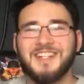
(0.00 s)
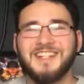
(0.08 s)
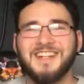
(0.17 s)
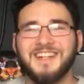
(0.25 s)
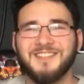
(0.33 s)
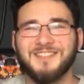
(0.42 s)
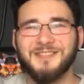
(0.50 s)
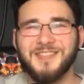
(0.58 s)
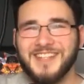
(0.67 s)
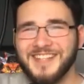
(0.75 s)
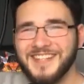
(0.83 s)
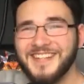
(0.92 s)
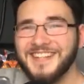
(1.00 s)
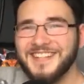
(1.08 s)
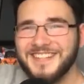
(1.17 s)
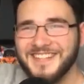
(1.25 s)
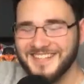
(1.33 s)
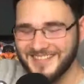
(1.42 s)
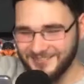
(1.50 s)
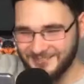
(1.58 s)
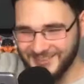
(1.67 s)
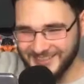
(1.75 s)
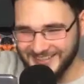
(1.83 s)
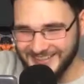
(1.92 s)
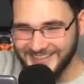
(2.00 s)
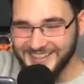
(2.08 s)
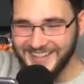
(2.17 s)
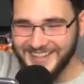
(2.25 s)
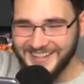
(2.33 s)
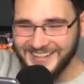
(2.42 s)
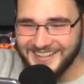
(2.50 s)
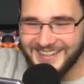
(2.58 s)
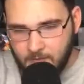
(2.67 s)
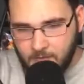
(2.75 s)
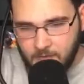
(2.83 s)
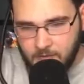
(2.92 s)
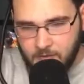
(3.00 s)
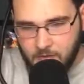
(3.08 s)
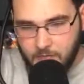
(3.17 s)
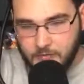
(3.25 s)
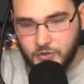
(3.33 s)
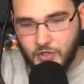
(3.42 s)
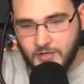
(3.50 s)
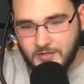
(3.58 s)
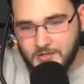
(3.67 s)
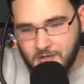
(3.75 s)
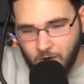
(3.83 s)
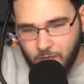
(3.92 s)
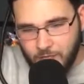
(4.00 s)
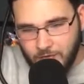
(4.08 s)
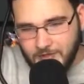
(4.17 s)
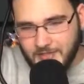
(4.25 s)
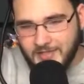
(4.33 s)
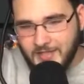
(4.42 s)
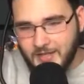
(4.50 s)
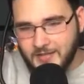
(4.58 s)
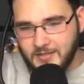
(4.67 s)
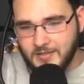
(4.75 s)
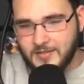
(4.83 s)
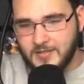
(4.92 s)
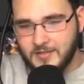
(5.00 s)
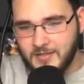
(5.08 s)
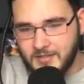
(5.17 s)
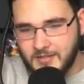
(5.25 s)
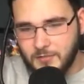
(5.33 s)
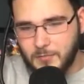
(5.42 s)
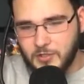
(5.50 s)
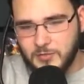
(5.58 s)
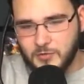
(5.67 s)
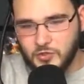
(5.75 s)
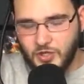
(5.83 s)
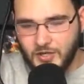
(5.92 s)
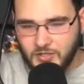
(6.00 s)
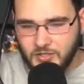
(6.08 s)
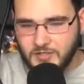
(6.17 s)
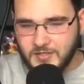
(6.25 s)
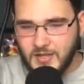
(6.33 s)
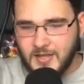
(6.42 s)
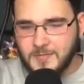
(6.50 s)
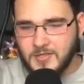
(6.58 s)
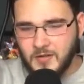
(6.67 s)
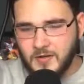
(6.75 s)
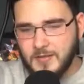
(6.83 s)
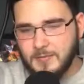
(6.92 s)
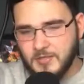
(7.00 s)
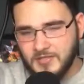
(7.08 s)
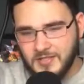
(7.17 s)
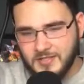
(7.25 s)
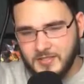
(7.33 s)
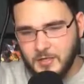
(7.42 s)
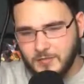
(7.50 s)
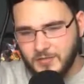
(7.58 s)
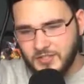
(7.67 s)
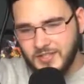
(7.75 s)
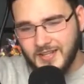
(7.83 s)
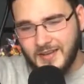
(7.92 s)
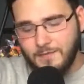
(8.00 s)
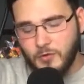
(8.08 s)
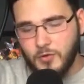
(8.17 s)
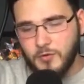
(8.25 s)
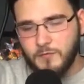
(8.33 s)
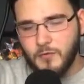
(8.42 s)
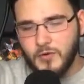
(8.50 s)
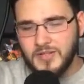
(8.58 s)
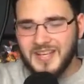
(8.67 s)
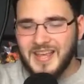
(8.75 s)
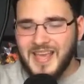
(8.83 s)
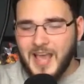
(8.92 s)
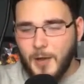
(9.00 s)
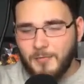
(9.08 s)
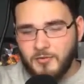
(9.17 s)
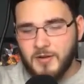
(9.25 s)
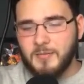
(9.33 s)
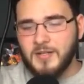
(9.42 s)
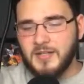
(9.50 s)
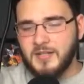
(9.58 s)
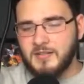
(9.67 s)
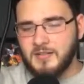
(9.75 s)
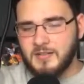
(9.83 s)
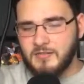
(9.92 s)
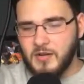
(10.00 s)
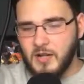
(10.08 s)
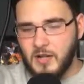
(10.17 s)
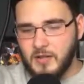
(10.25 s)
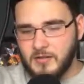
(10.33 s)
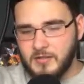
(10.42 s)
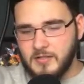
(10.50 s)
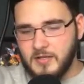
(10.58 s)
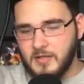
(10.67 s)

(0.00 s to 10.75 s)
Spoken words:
Oh, she laughed a bit. She thinks I'm funny. Alright, girlfriend. Change girlfriend's status. List of possible changes. Names, height, personality, girlfriend's nickname for you, voice. Help her recommend it. Yeah.